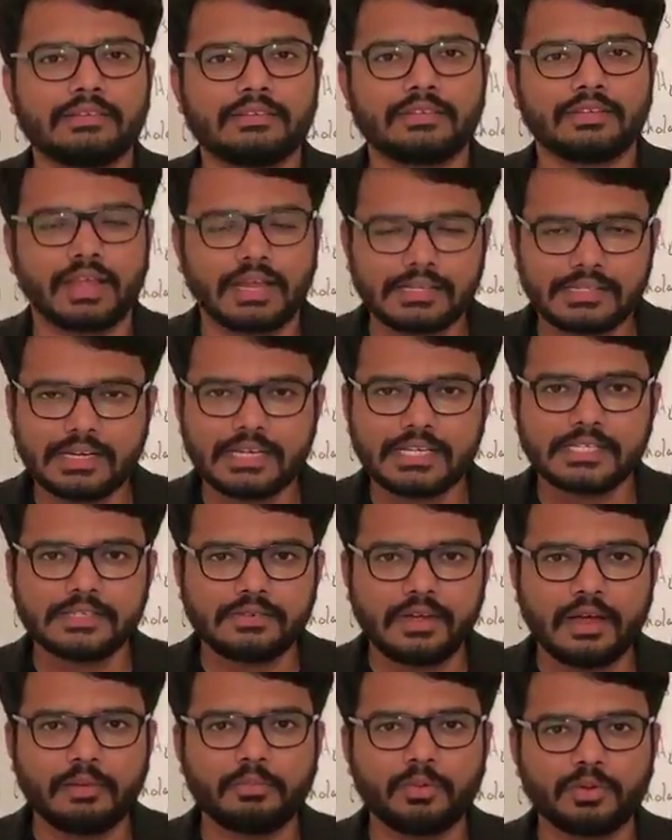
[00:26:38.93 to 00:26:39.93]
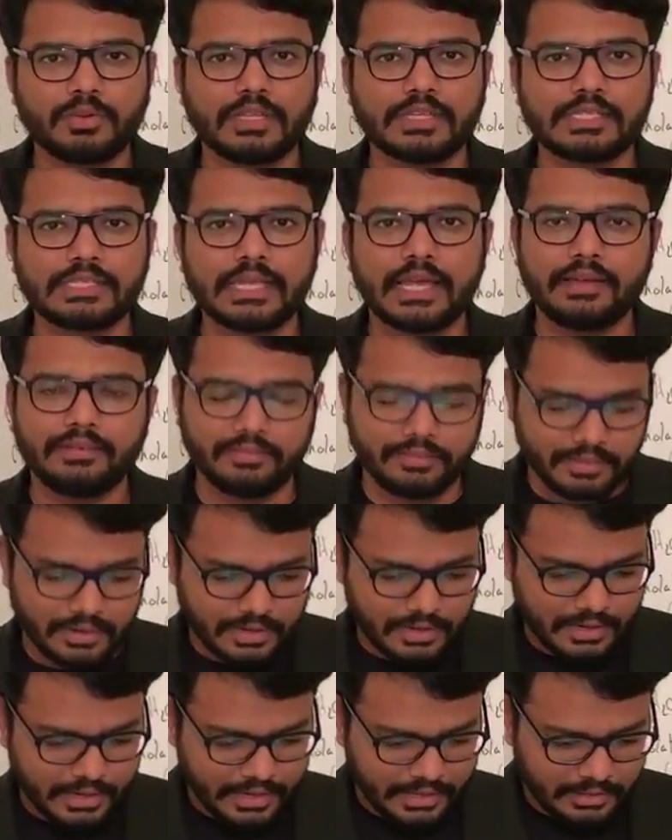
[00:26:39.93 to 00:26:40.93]
So that's the reason I put the same
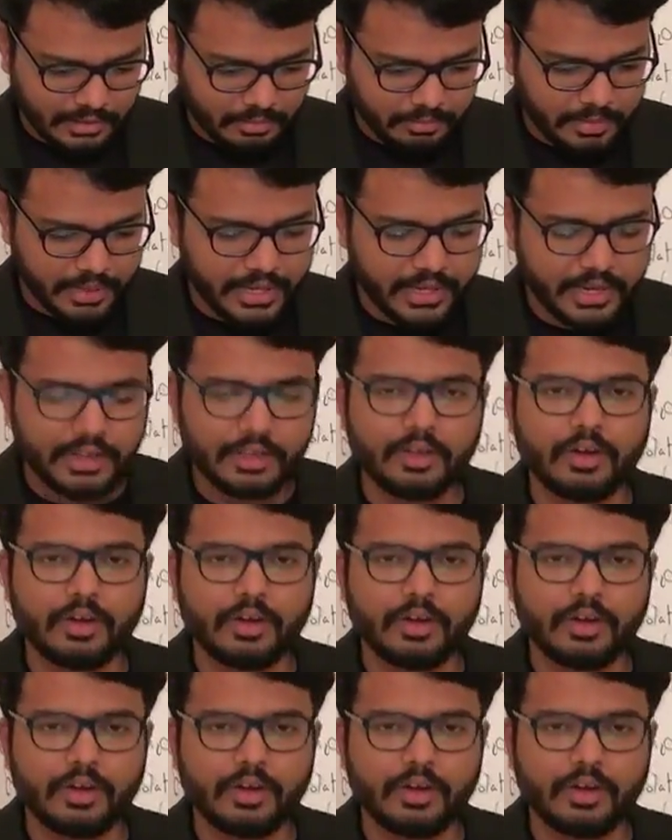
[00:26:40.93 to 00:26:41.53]
word in the beginning